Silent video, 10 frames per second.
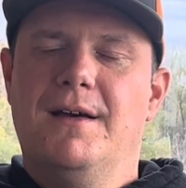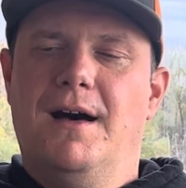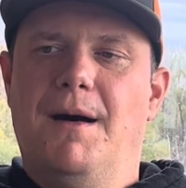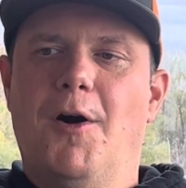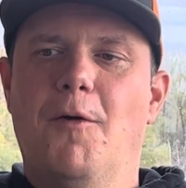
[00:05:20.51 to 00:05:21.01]

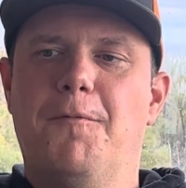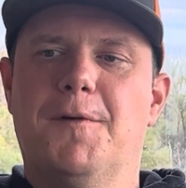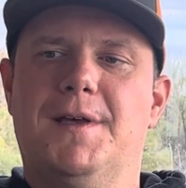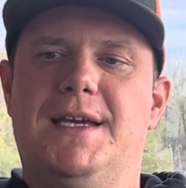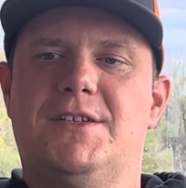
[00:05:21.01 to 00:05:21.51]

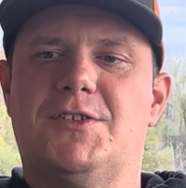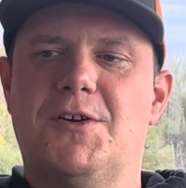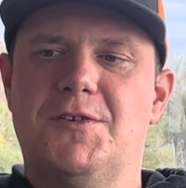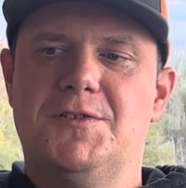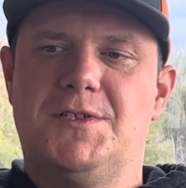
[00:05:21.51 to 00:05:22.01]
Hopefully, it
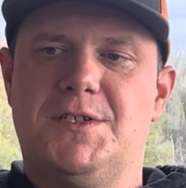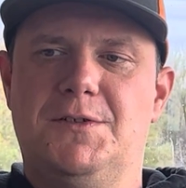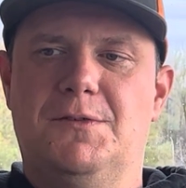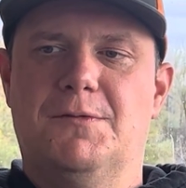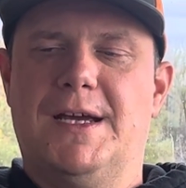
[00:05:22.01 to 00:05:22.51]
shows
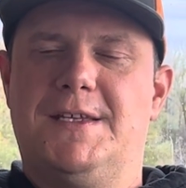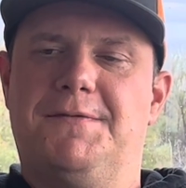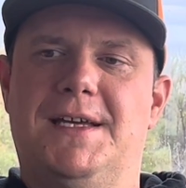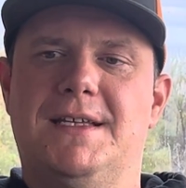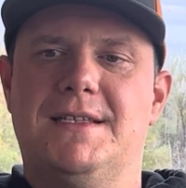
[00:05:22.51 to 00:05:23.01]
to race
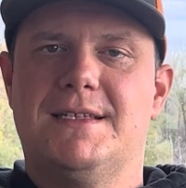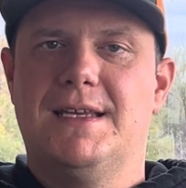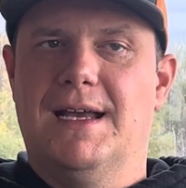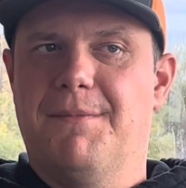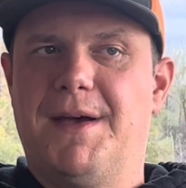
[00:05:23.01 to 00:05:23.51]
fans
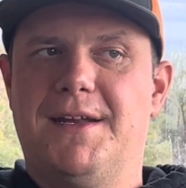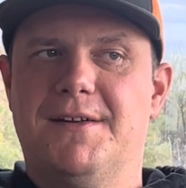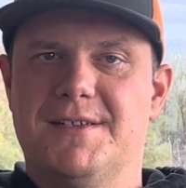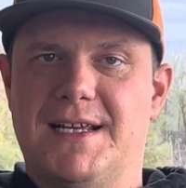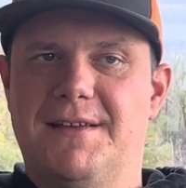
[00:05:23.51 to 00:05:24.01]
and
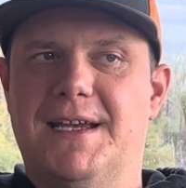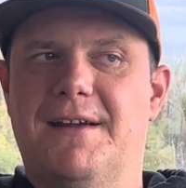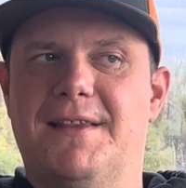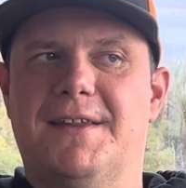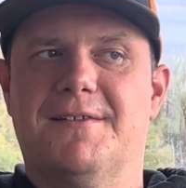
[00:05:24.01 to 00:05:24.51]
competitors out
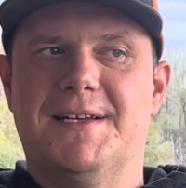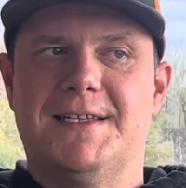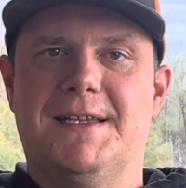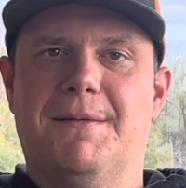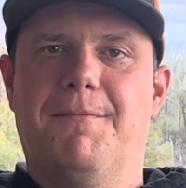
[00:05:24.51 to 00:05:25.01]
there that there
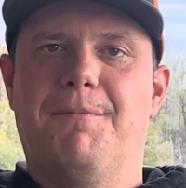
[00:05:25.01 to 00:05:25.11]
isn't the